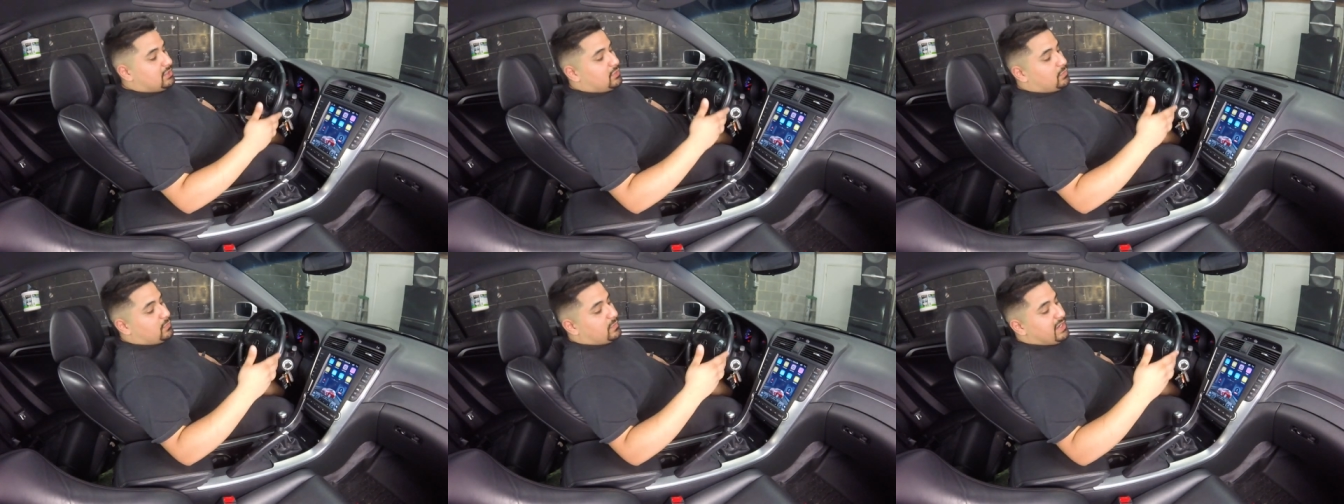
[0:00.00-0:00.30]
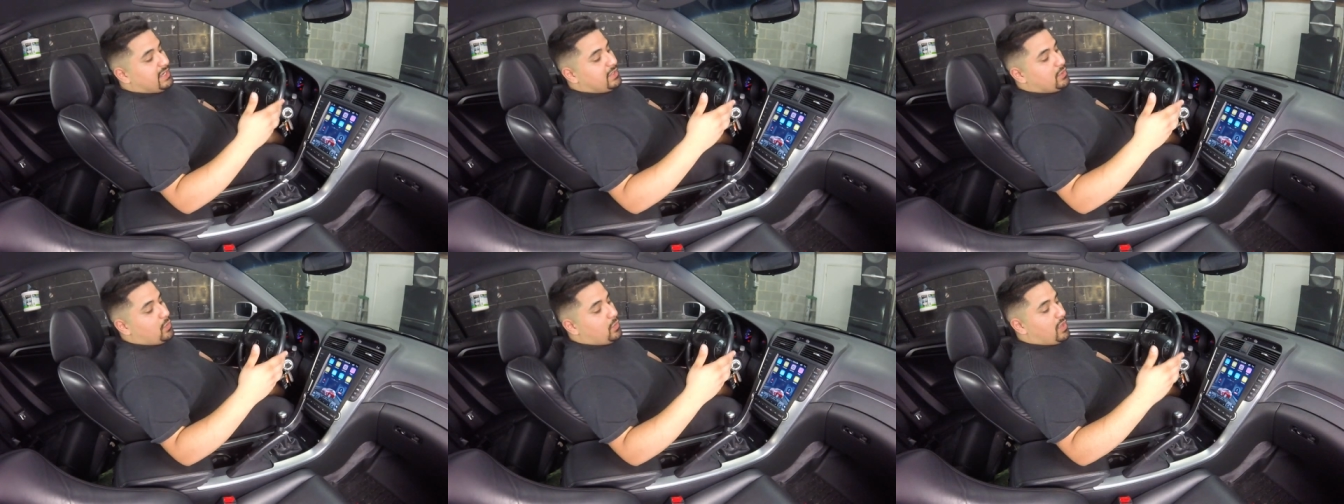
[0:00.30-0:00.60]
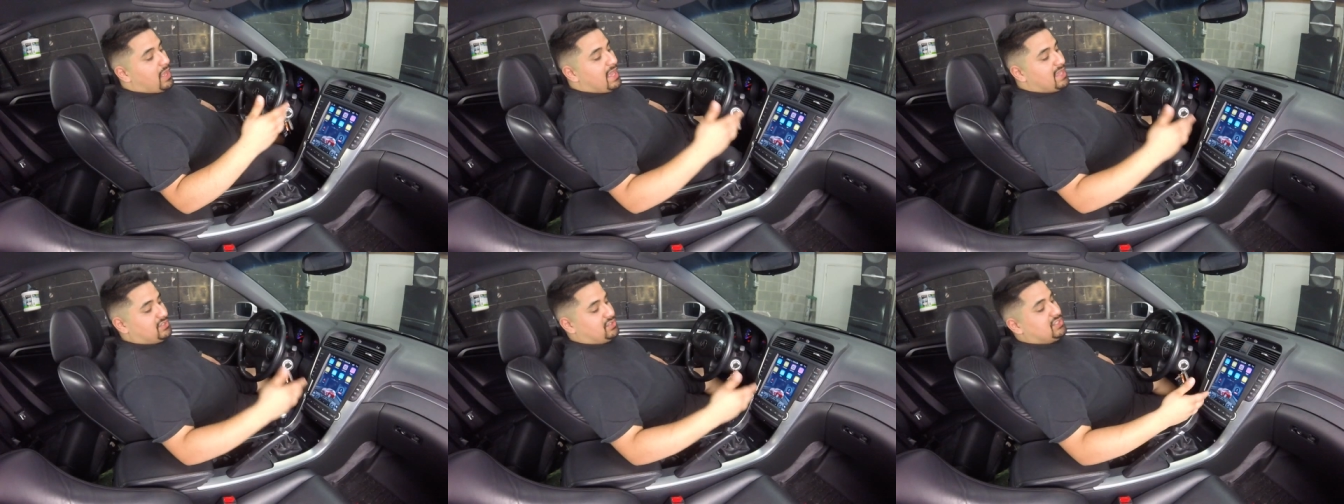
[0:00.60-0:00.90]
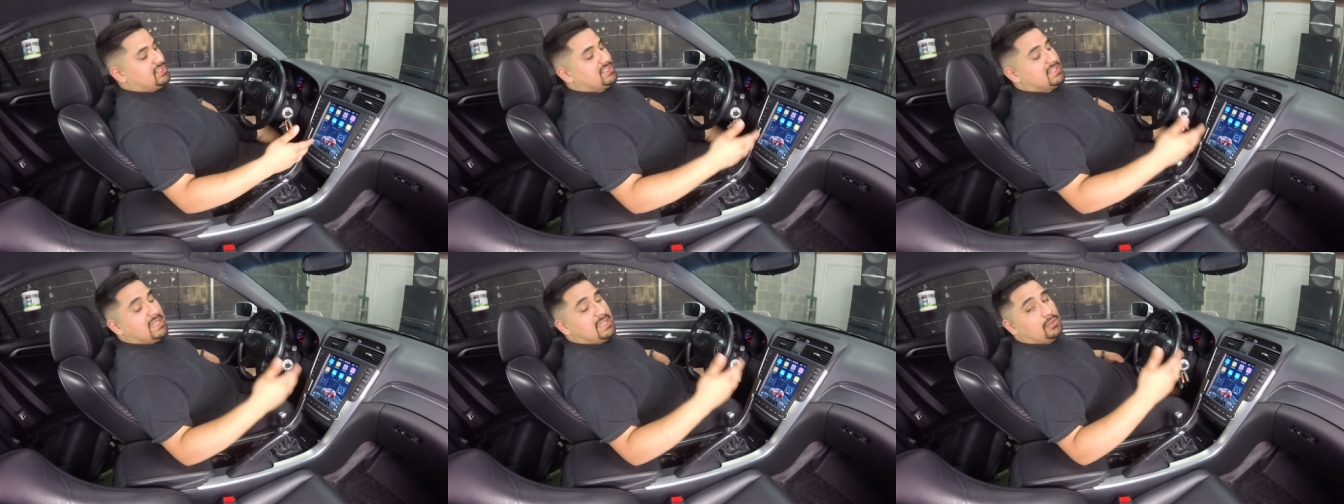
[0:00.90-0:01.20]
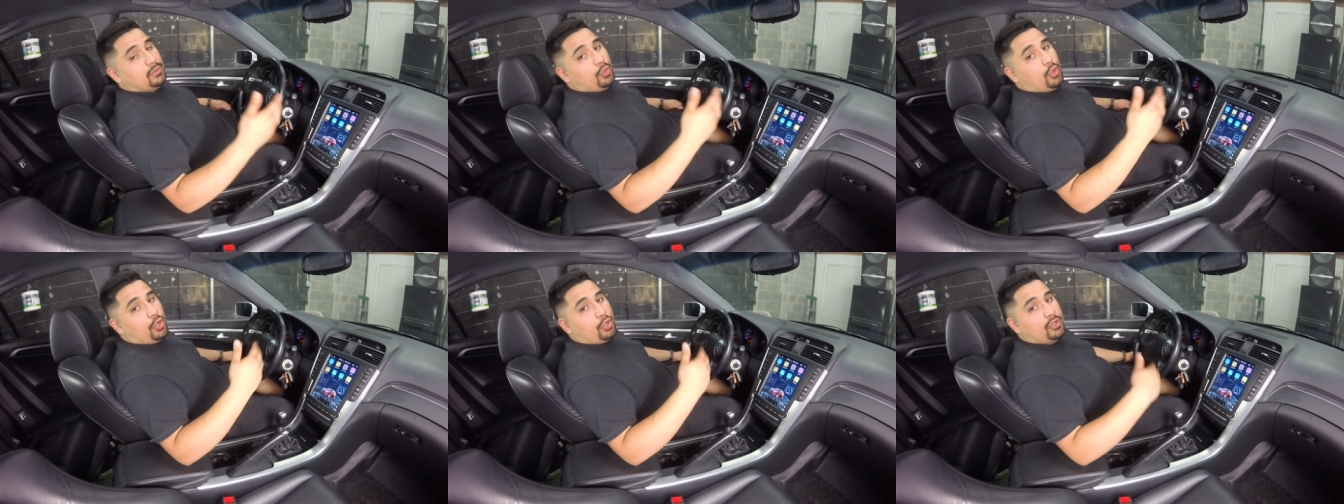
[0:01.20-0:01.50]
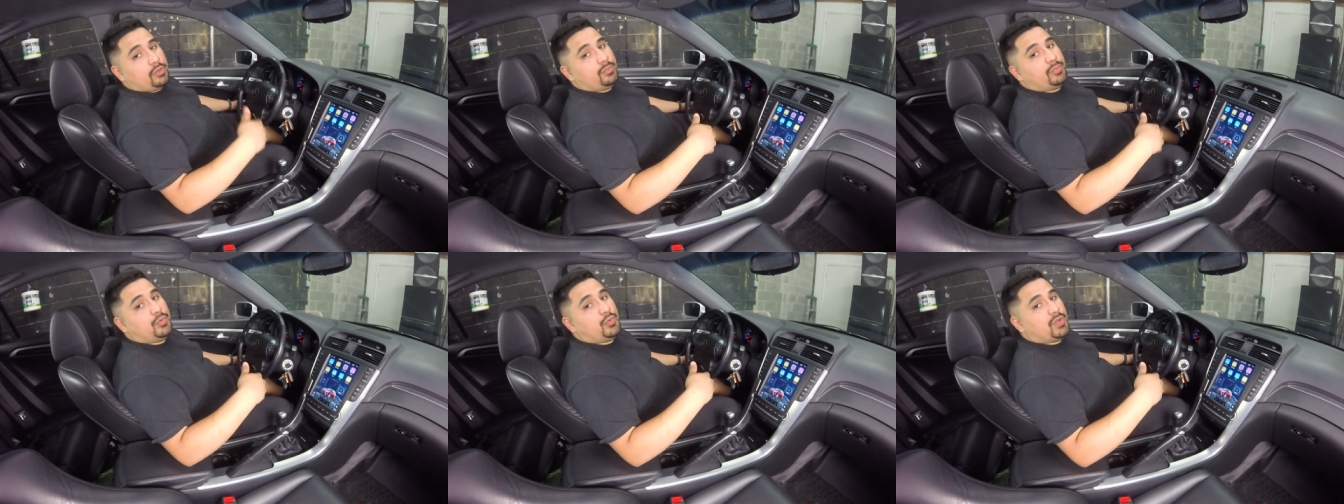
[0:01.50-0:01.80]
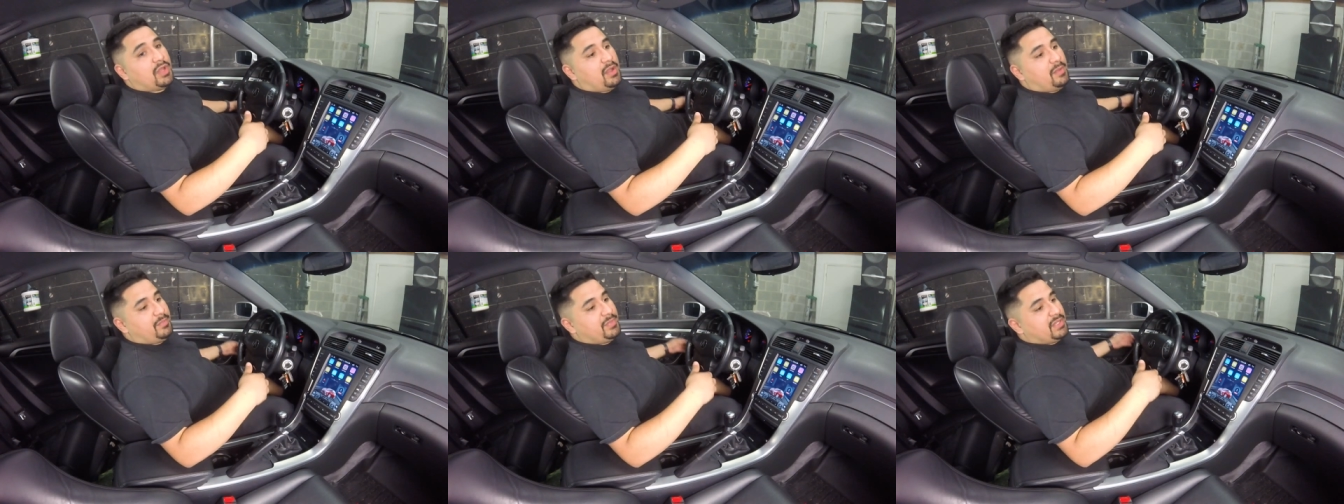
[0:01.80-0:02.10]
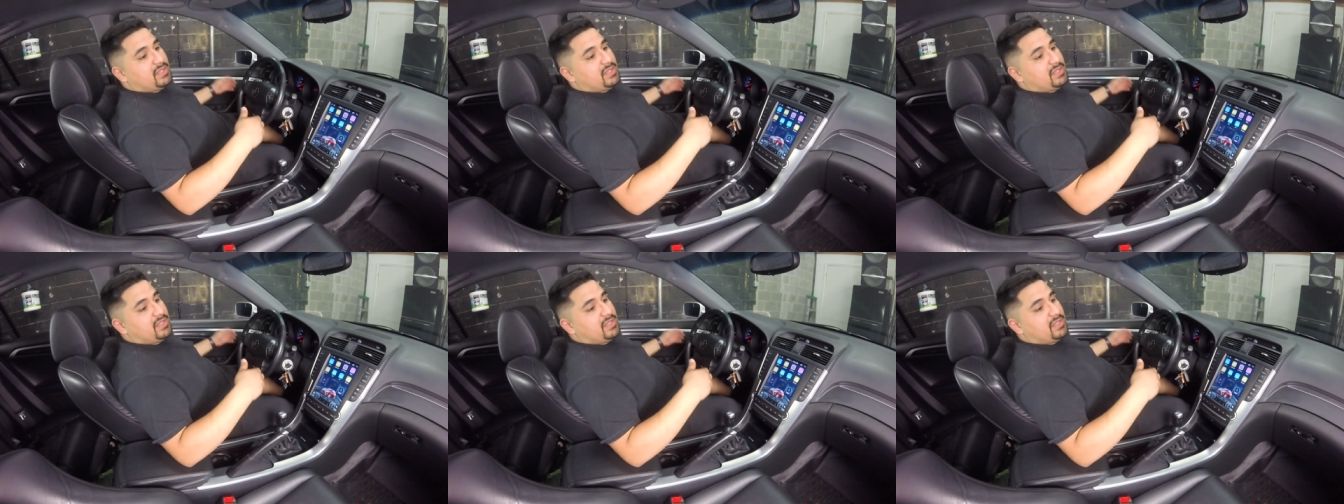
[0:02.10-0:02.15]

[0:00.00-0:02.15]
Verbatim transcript: the radio will actually take longer to boot up,